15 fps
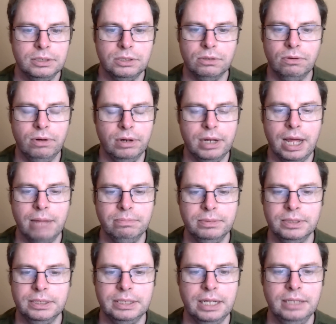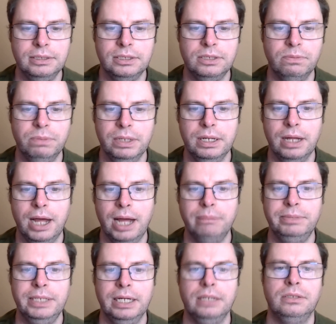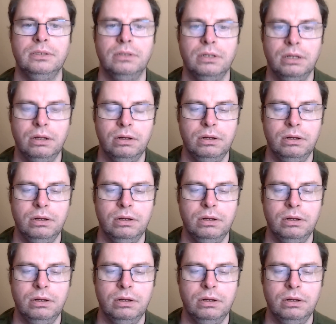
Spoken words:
So Northampton Saints have been abject